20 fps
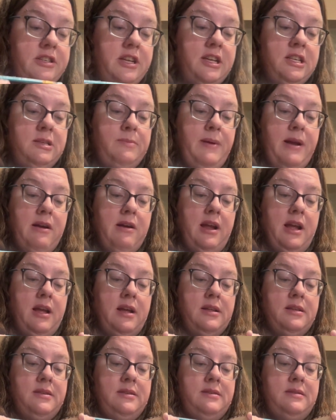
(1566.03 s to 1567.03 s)

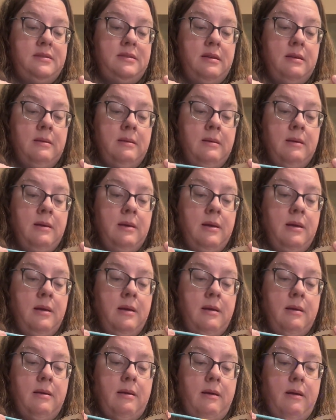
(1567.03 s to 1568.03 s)
experience
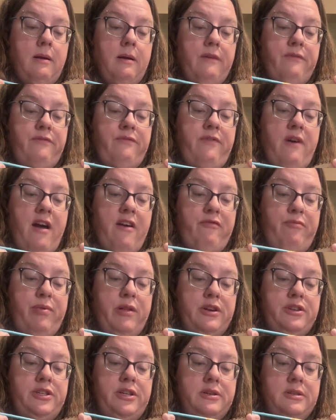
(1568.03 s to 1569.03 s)
or
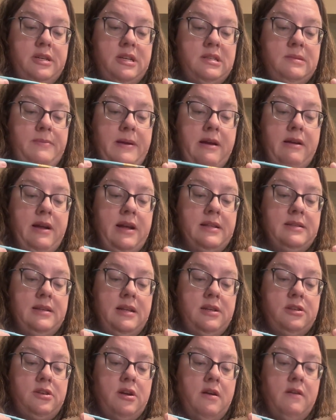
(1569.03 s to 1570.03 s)
5+ years experience
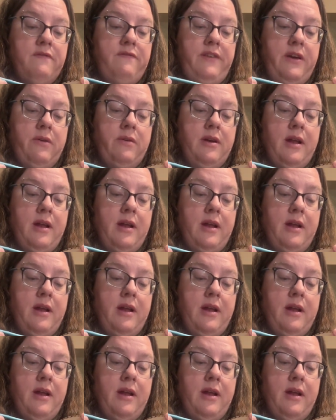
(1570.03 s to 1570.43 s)
in a certain field,